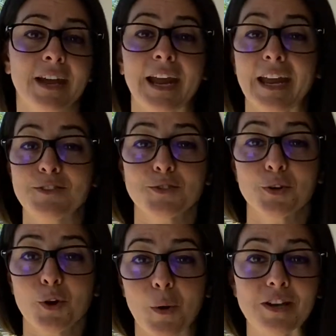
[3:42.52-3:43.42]
answer
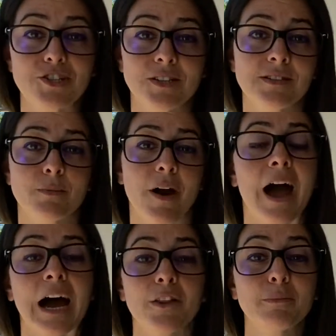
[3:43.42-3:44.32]
your questions about
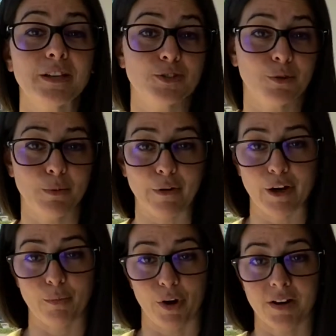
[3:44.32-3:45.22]
how the Main Street
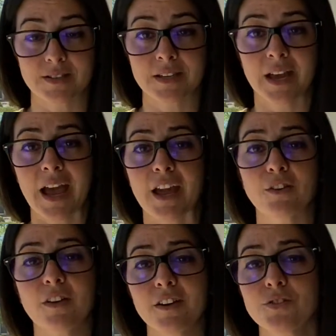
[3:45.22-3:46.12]
program works, and
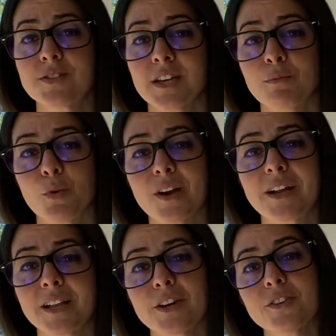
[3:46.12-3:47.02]
you'll understand more
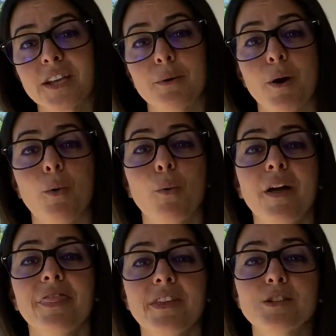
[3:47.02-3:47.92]
clearly about
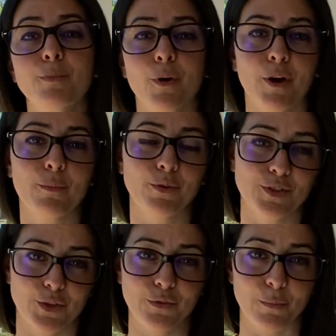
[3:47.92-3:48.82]
what this program will
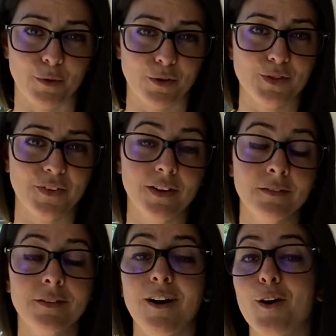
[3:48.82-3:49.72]
do for Bernardsville
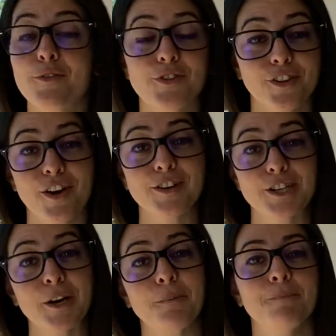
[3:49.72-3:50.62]
over the long
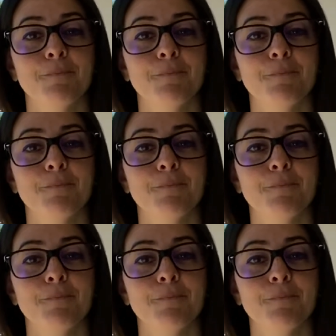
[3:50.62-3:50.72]
term.